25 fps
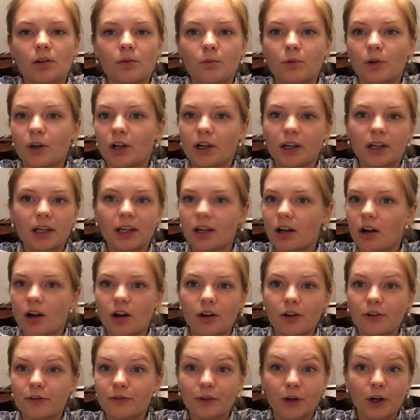working
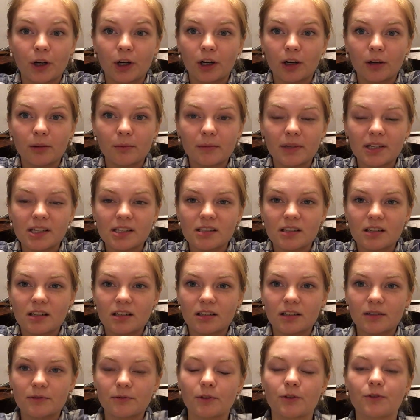on a farm
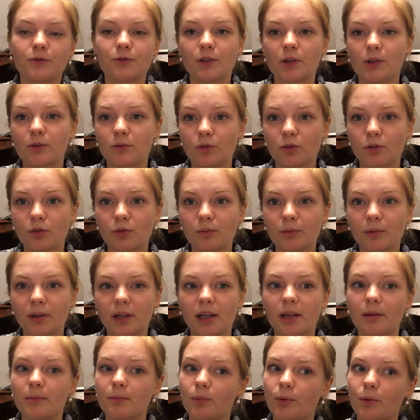basically for free room
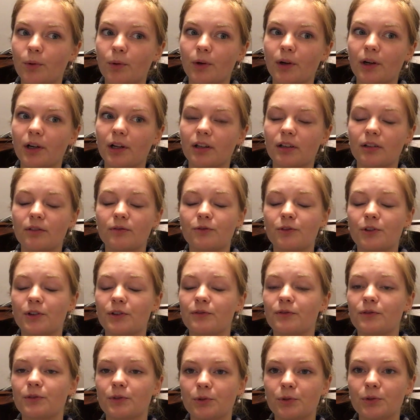and board and free
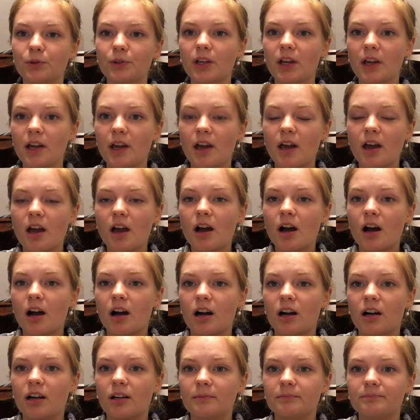food.
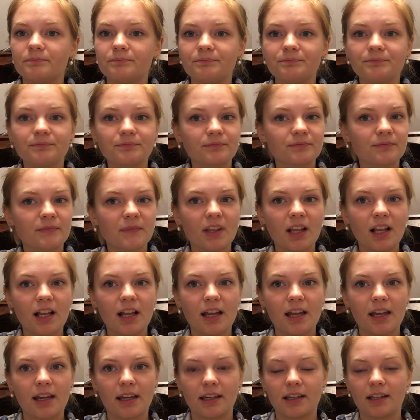And
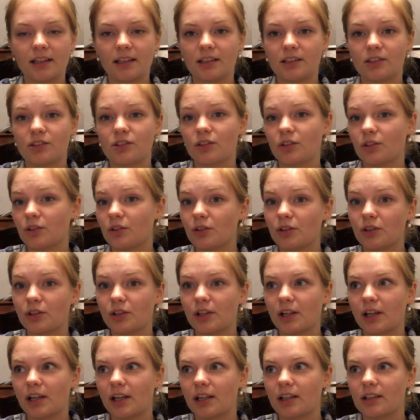in
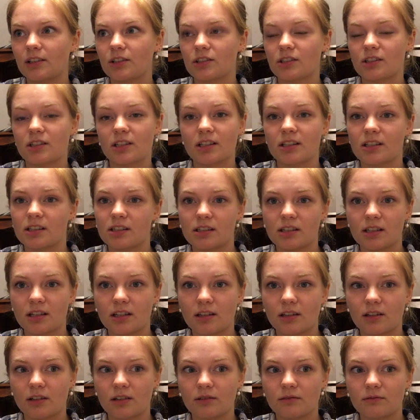turn, I just get to stay
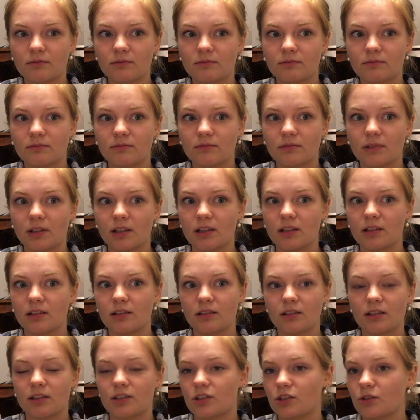there,
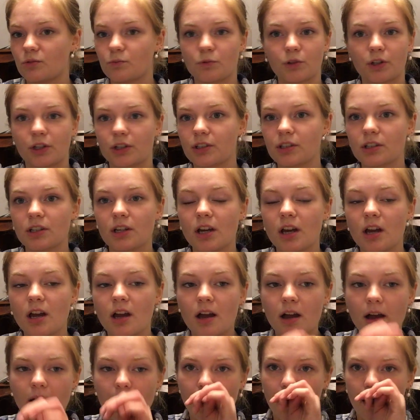and I just worked.
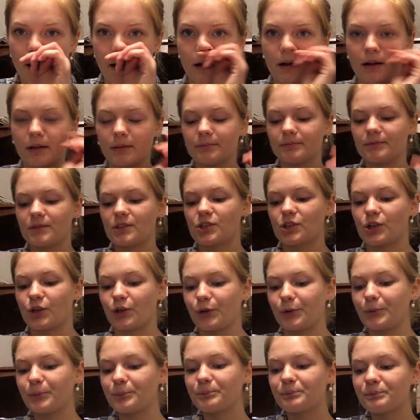
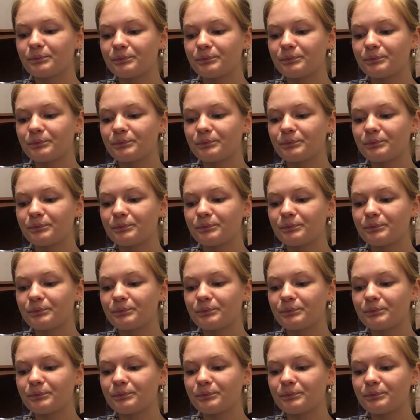So